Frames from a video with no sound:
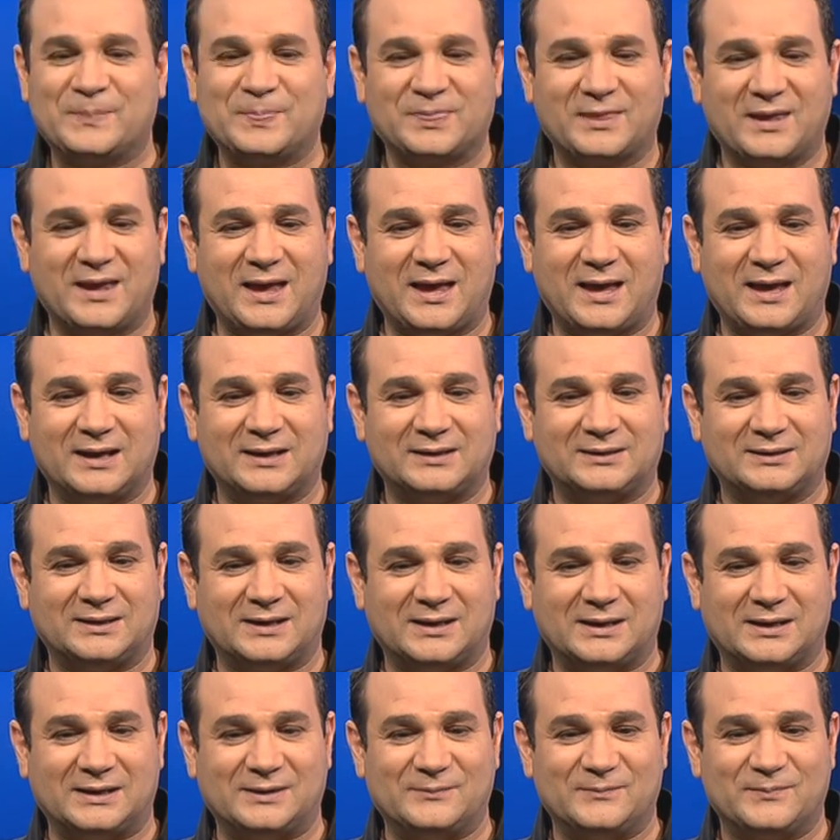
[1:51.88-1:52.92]
And...
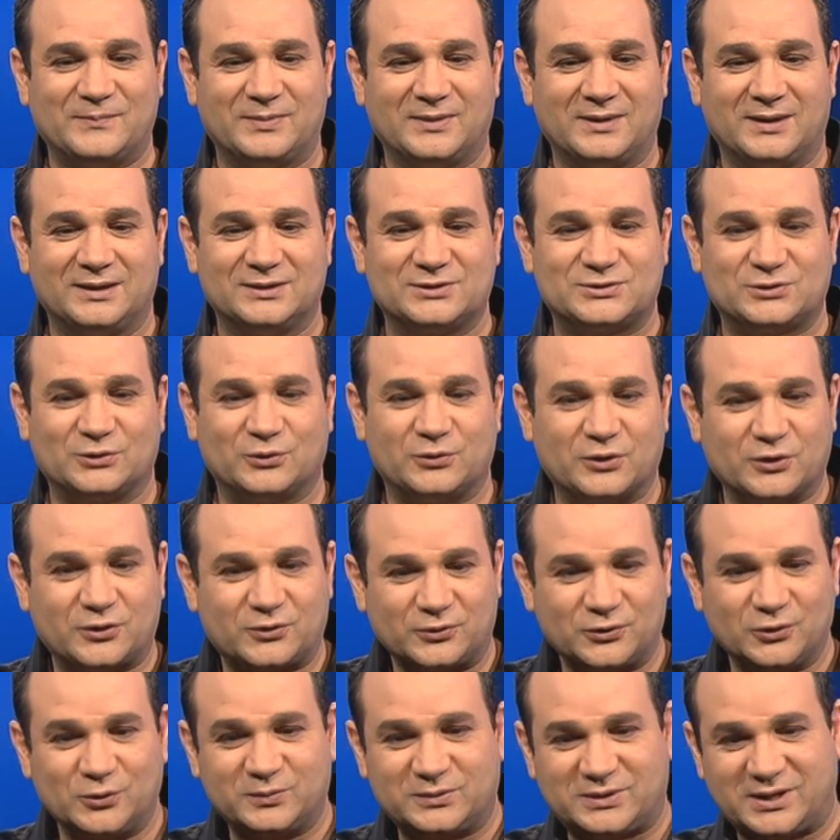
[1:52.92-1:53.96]
Uh, So the
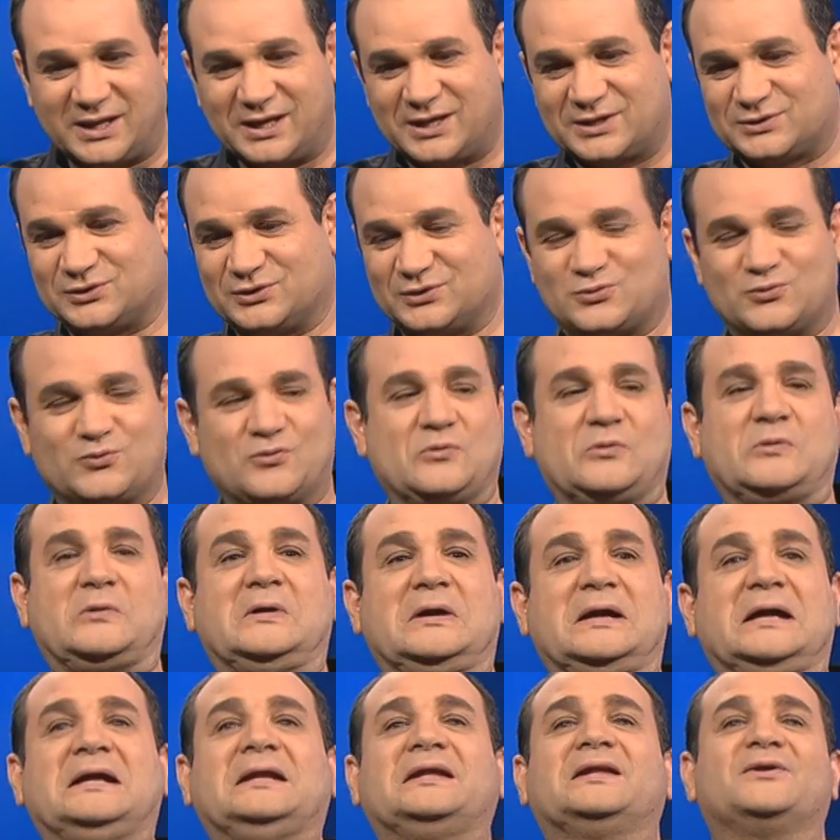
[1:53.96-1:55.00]
groom takes this
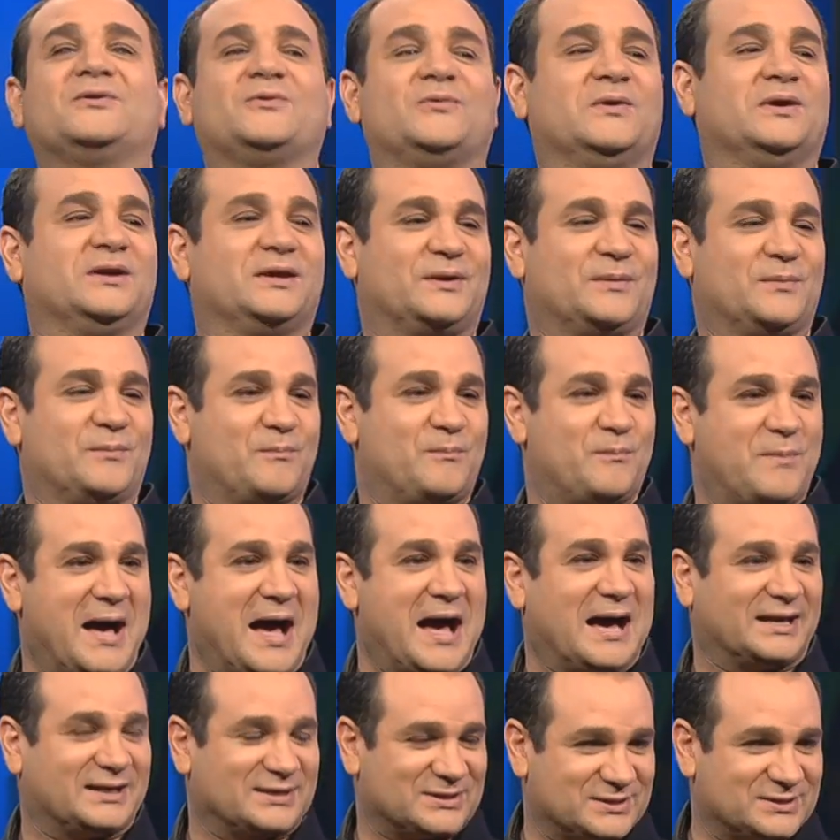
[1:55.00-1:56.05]
really, really
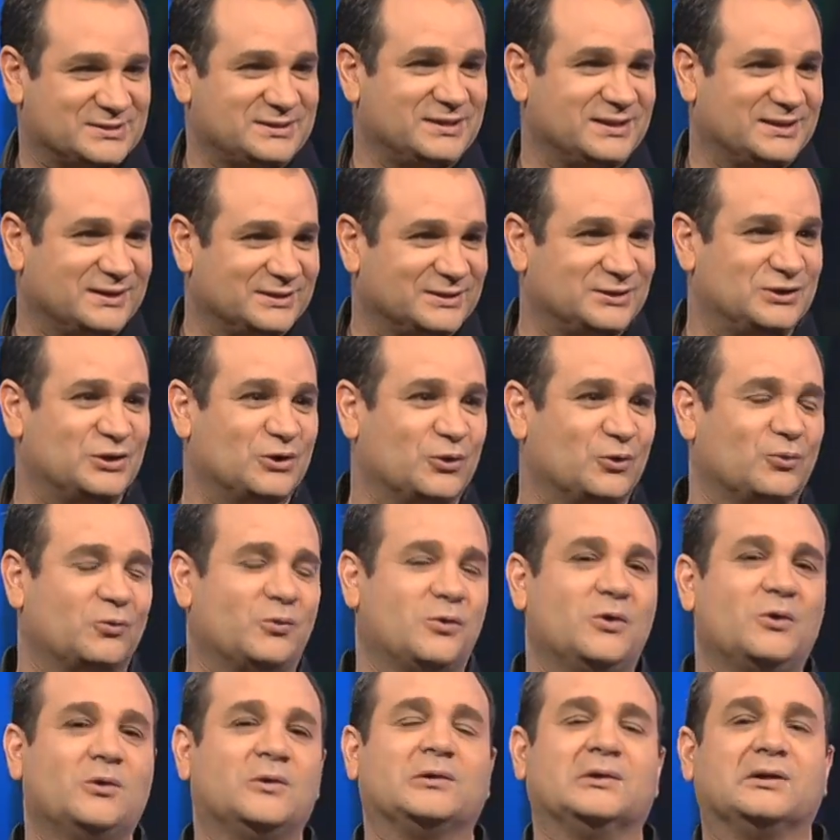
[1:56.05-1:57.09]
back seat, you know,
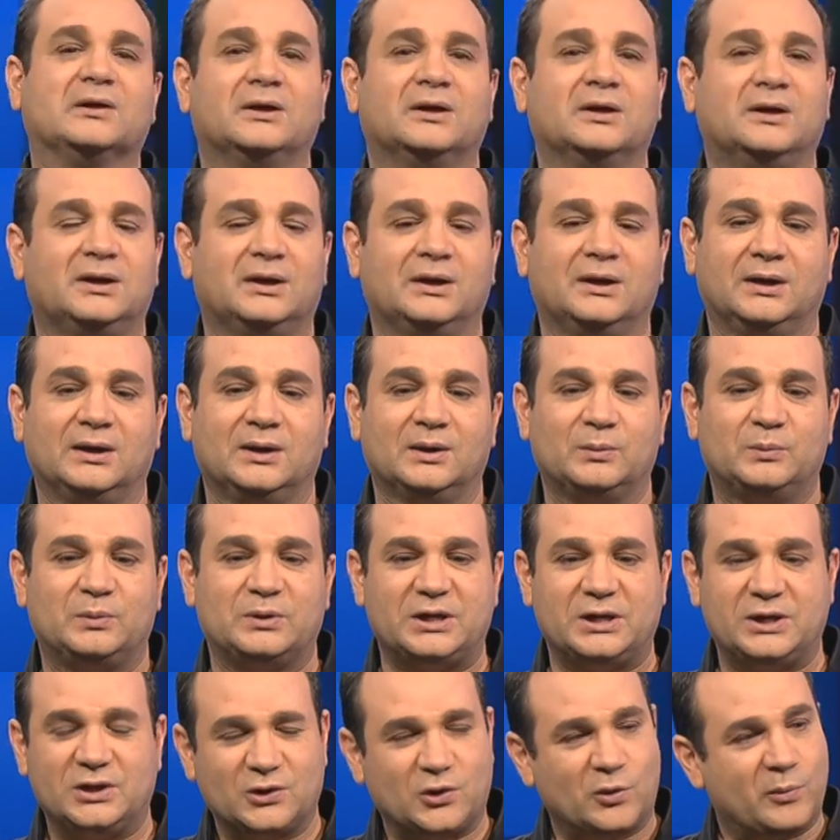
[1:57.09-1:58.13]
role. But then
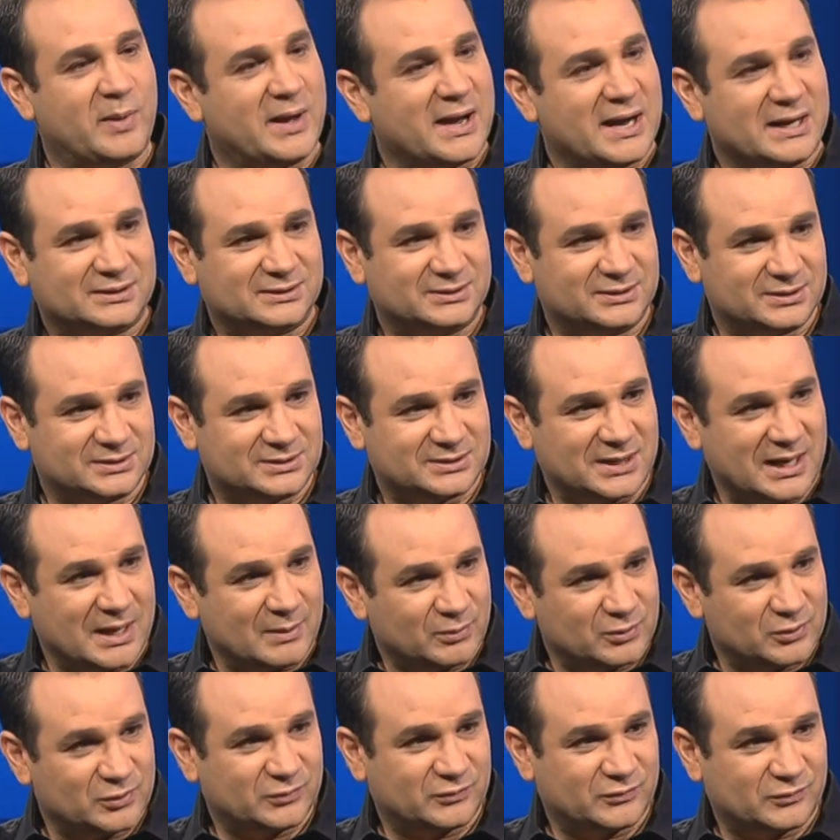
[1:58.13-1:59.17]
you go back to the time
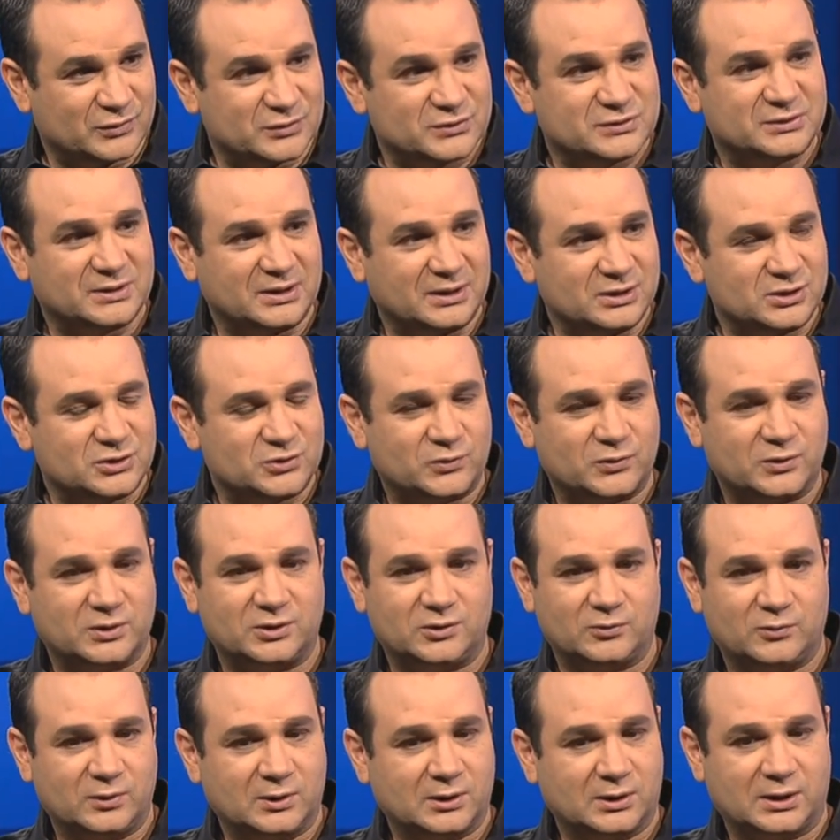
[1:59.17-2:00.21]
of the first century and you
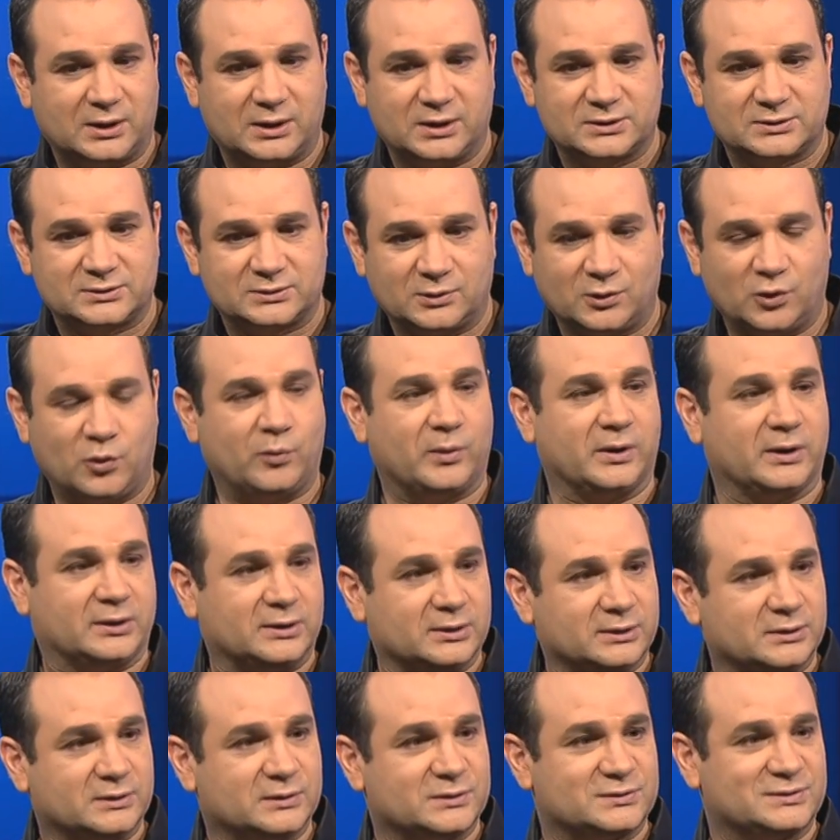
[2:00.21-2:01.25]
realize, oh my
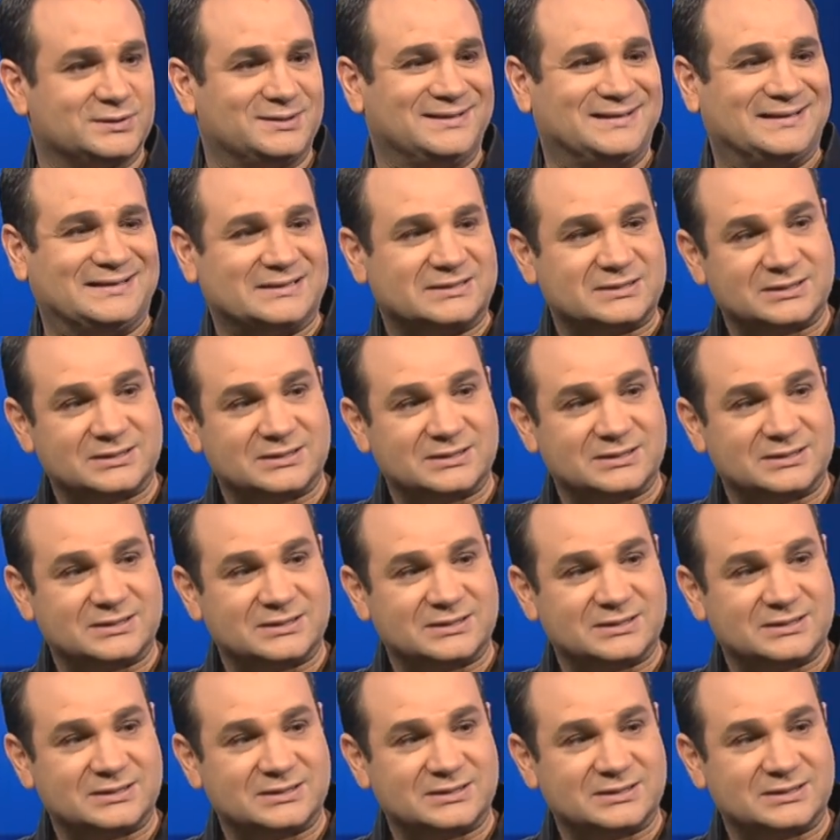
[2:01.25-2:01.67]
goodness, it is